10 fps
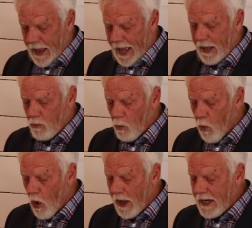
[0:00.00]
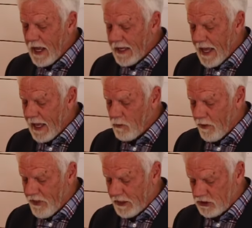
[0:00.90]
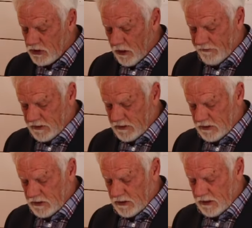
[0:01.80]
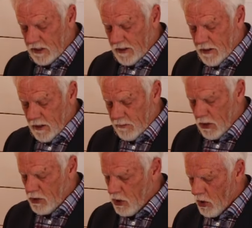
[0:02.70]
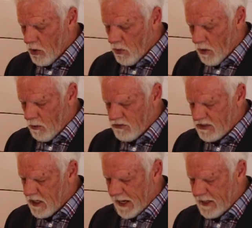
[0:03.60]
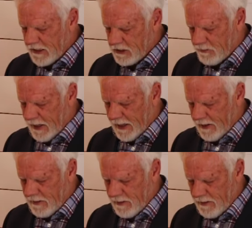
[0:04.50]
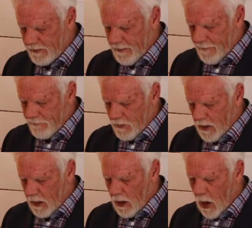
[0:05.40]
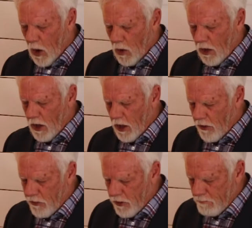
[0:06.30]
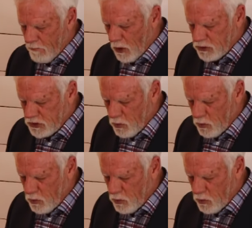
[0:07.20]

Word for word: at one again with his servants. But you, O godless man, and all other most